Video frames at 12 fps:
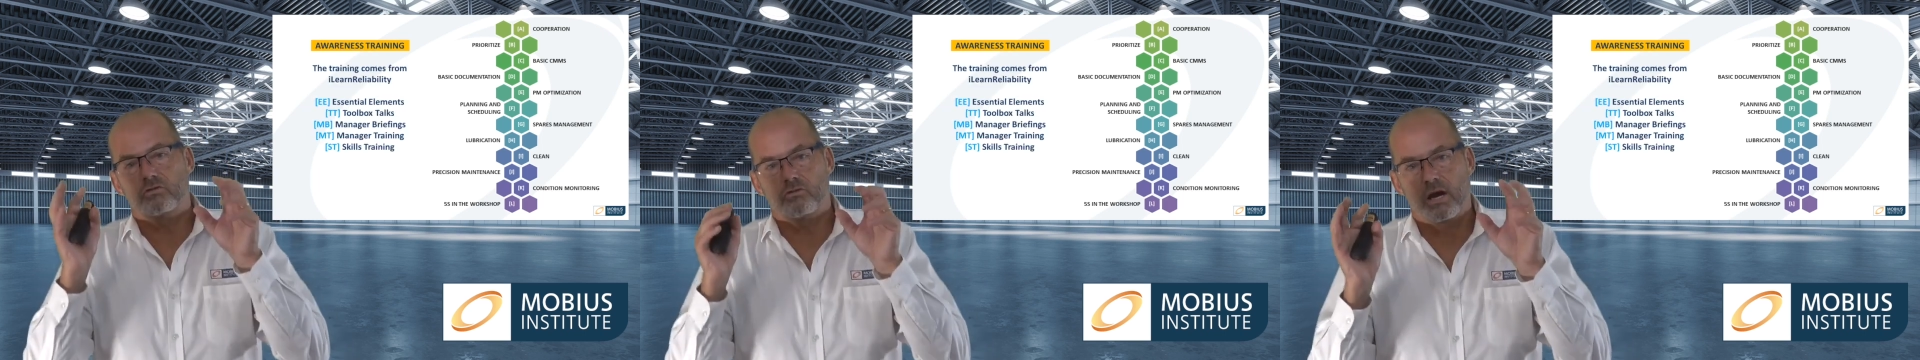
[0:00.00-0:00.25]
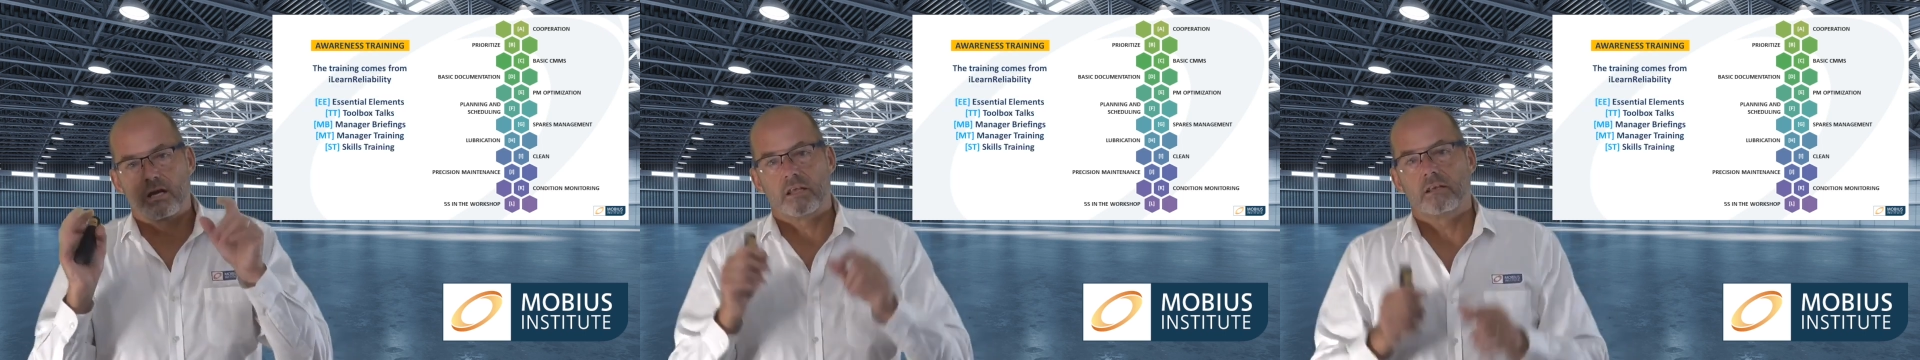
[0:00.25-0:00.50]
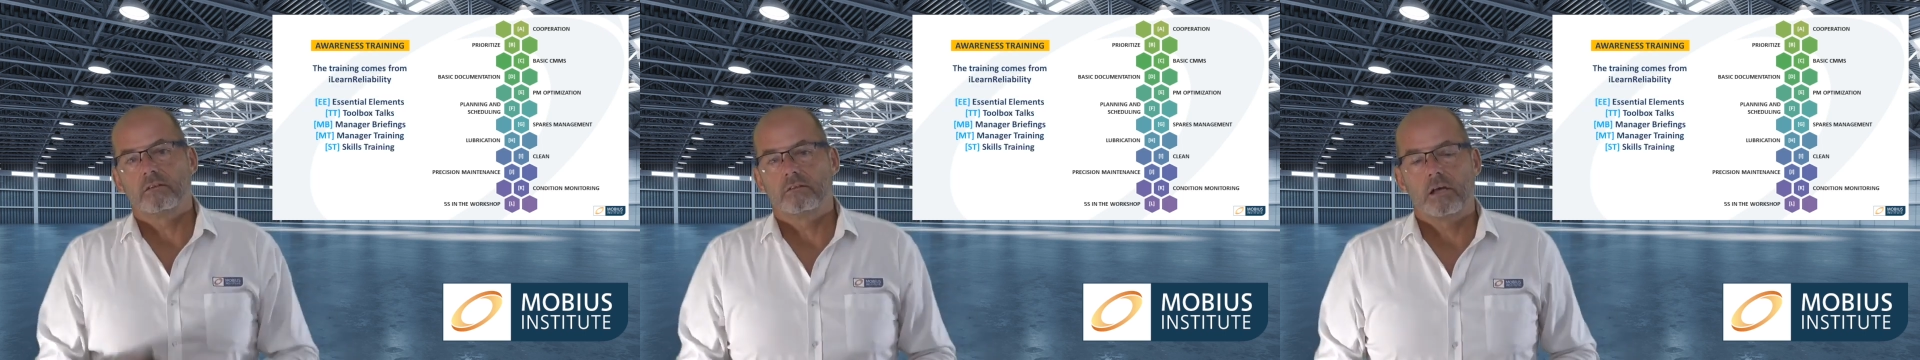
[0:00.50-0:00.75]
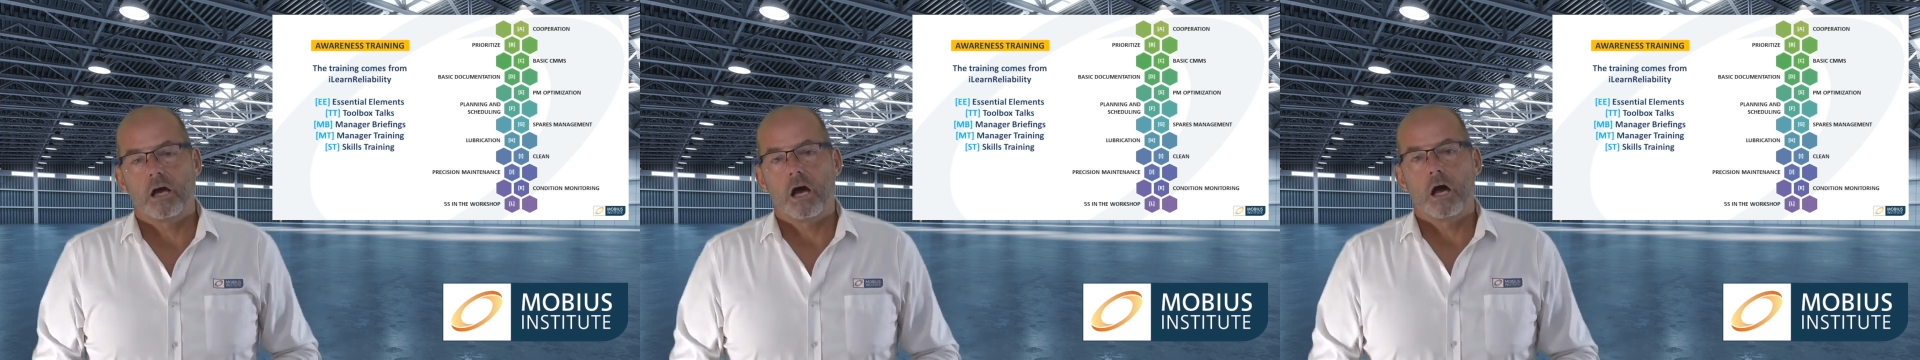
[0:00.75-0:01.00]
training
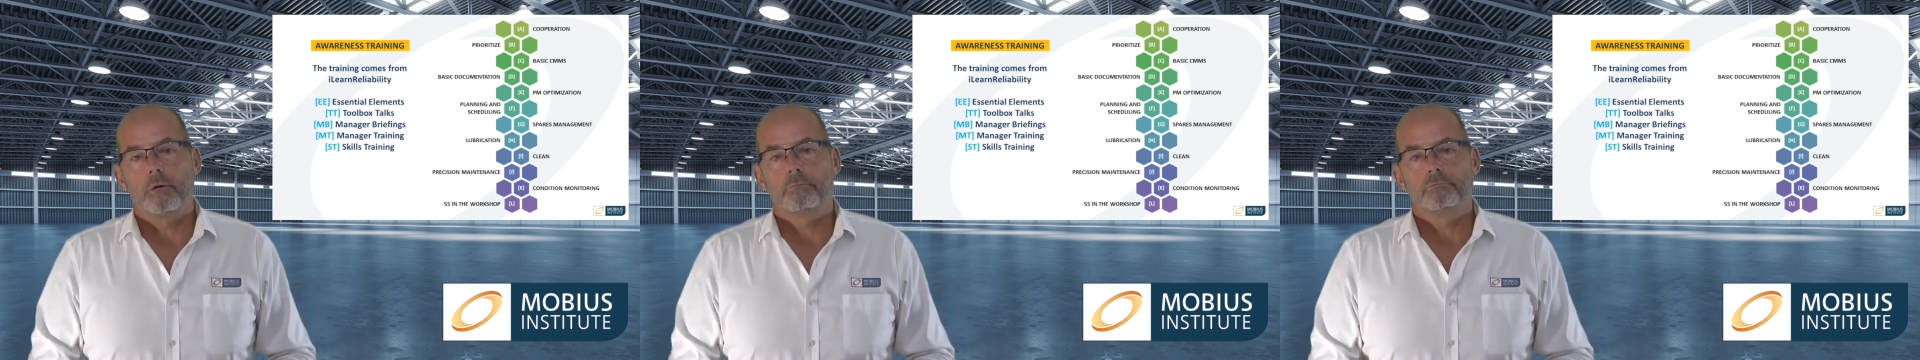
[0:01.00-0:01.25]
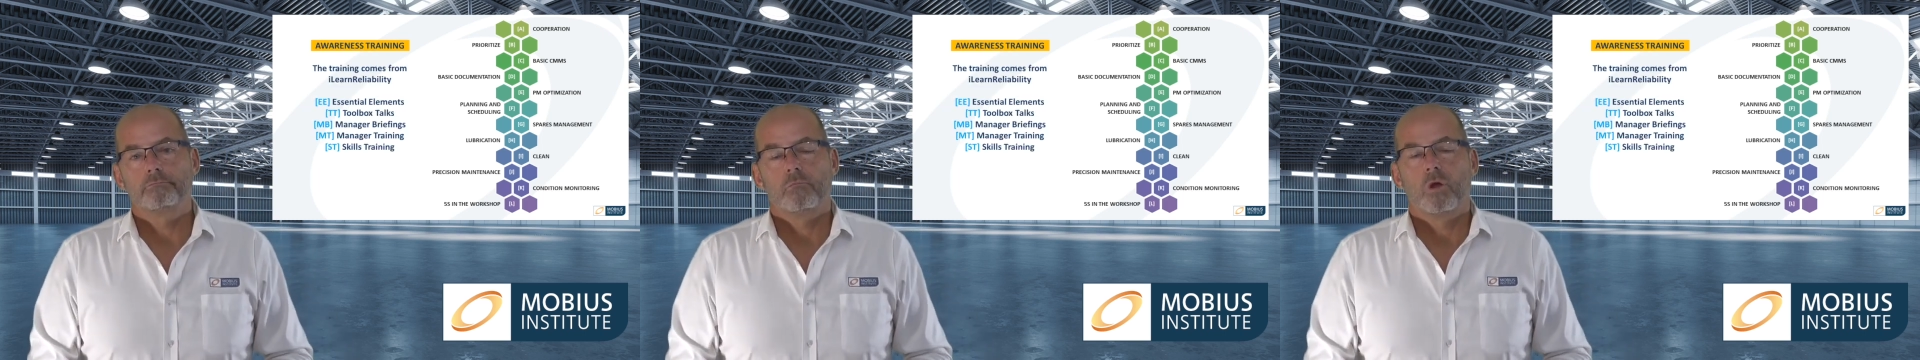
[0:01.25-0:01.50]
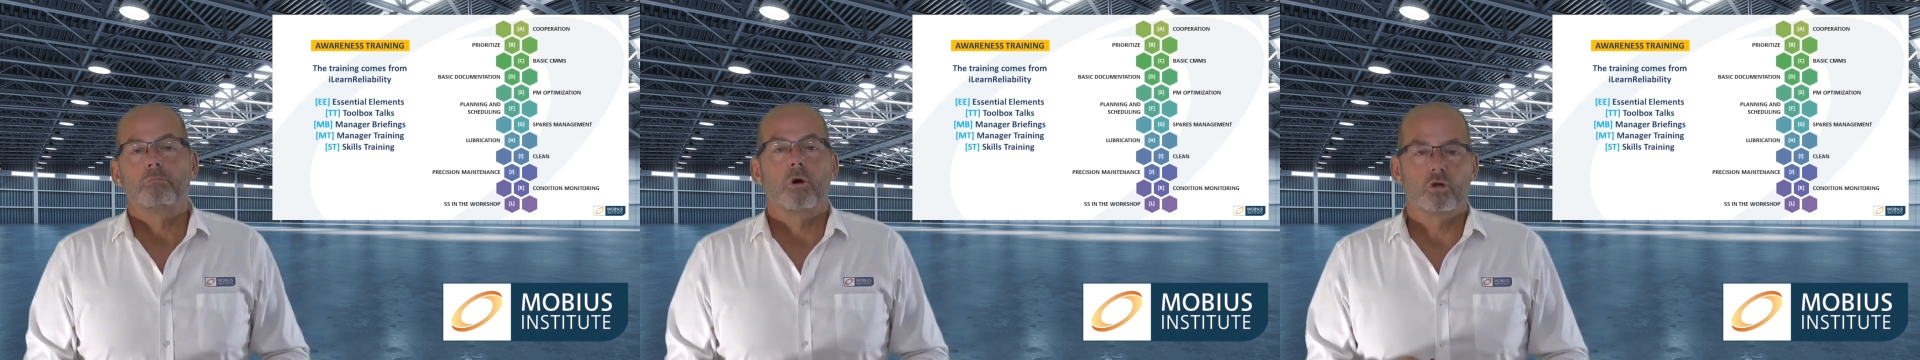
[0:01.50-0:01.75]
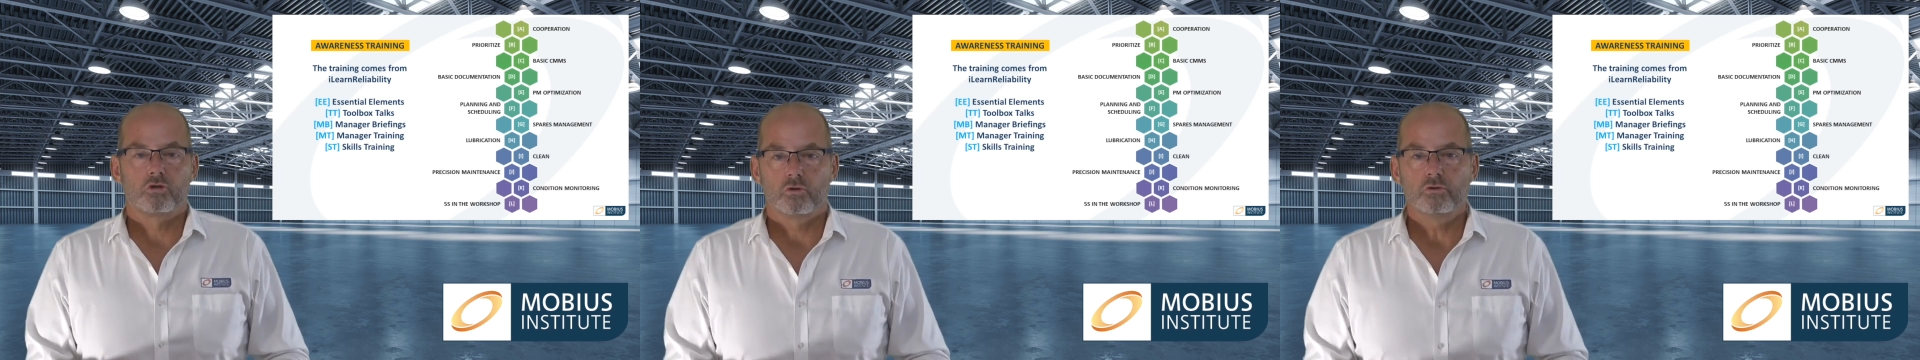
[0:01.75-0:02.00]

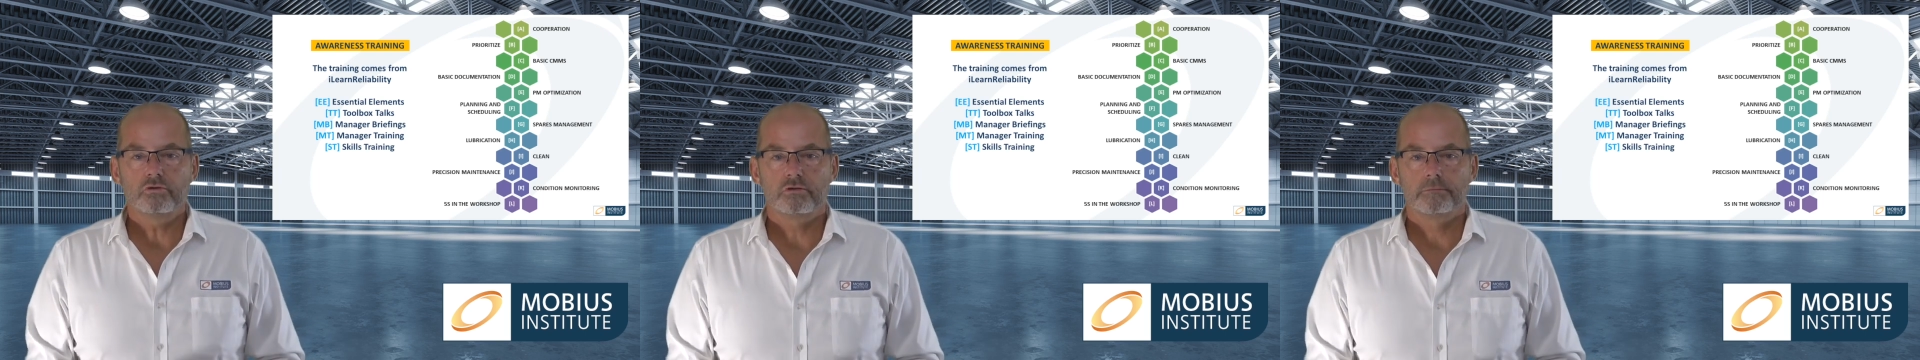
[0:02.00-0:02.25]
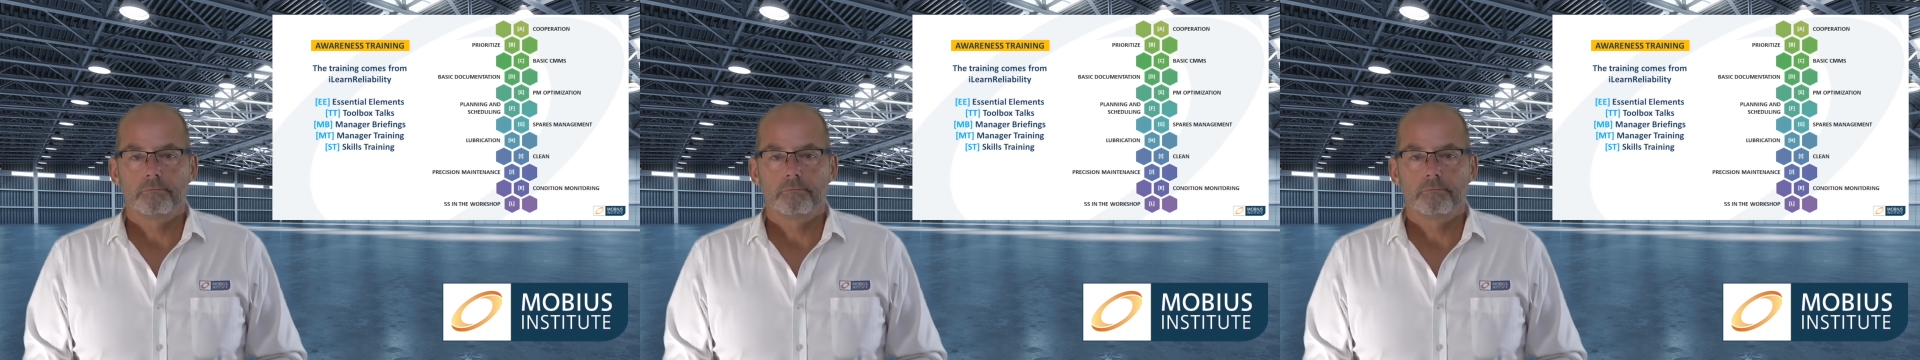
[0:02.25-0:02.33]
modules,